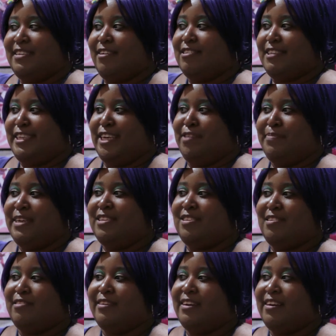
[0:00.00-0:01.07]
There's humans
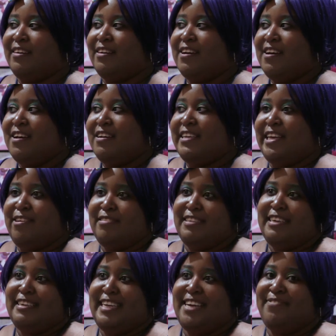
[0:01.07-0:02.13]
who are
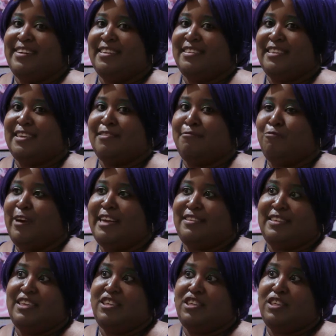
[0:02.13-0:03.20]
using demons in ways
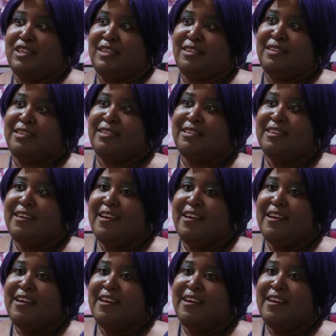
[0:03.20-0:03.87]
they shouldn't.